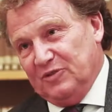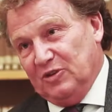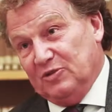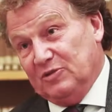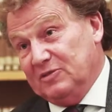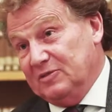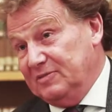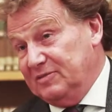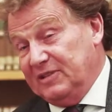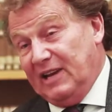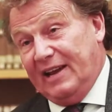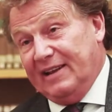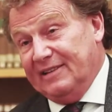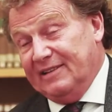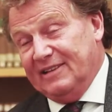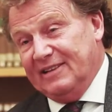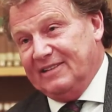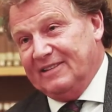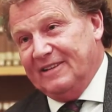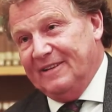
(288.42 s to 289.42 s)
or
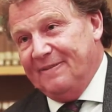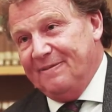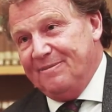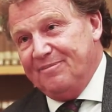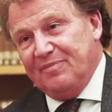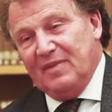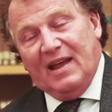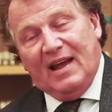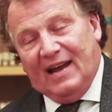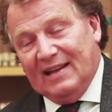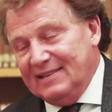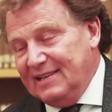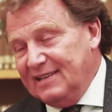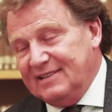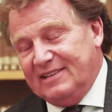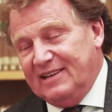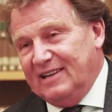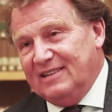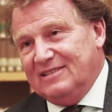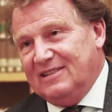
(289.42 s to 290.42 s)
scientists. And that
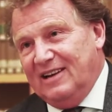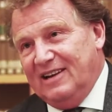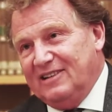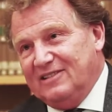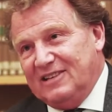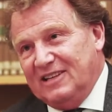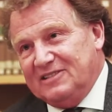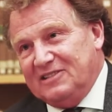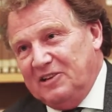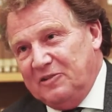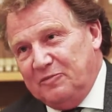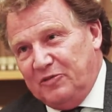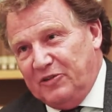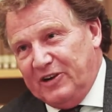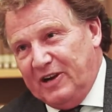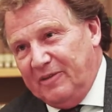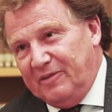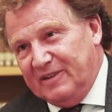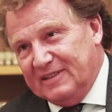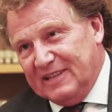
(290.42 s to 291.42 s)
creates links that stay
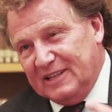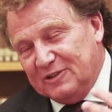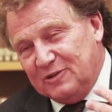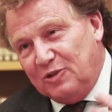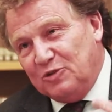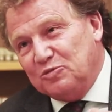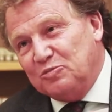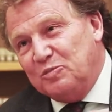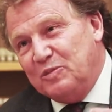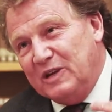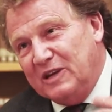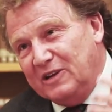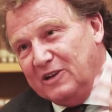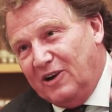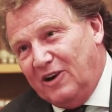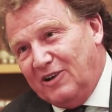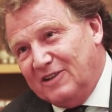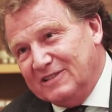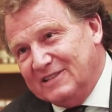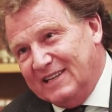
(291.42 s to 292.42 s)
forever, that goes
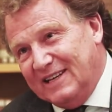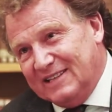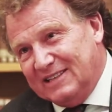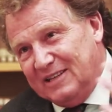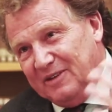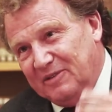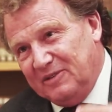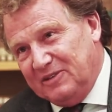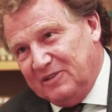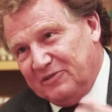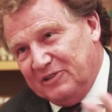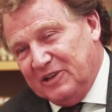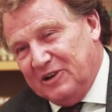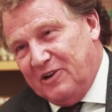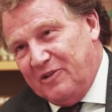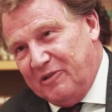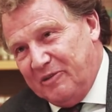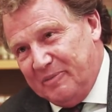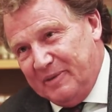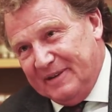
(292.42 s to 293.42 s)
beyond the activity of the
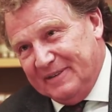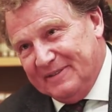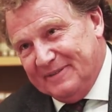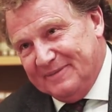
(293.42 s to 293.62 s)
government.